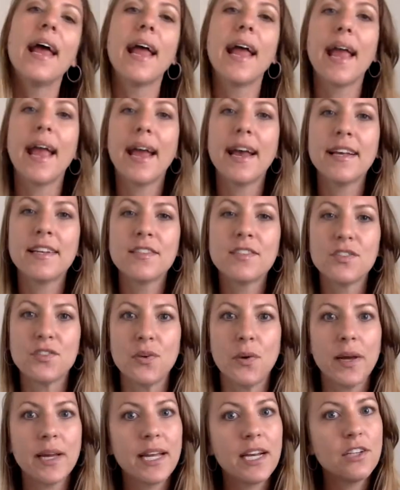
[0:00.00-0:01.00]
And
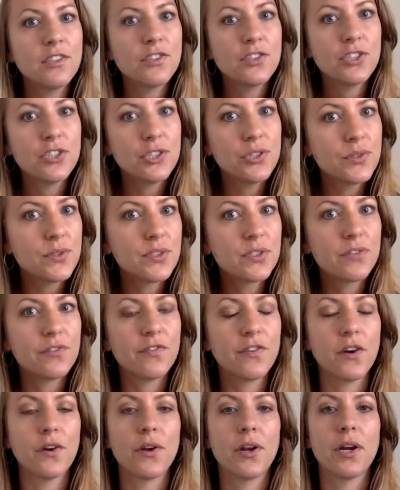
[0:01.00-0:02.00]
do I get to choose the
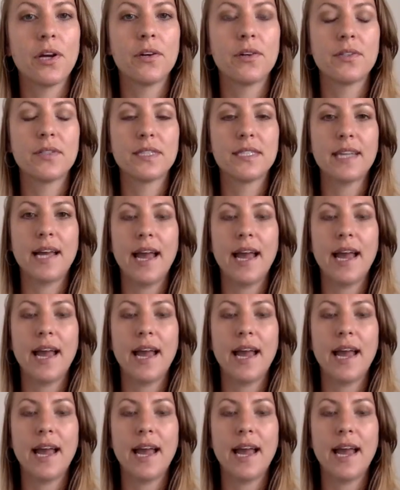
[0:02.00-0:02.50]
photos?